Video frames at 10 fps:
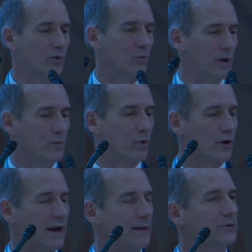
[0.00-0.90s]
we
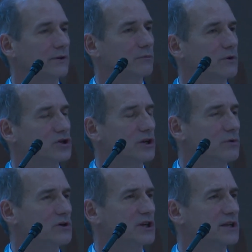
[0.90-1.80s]
were able to
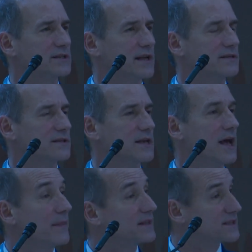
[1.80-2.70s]
reach a consensus
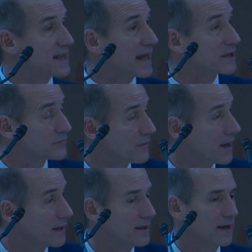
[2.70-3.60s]
that
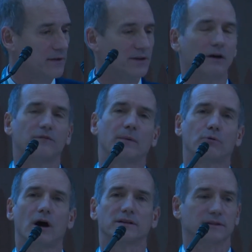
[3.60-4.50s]
satisfied the Delphi
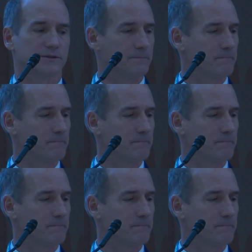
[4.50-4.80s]
process.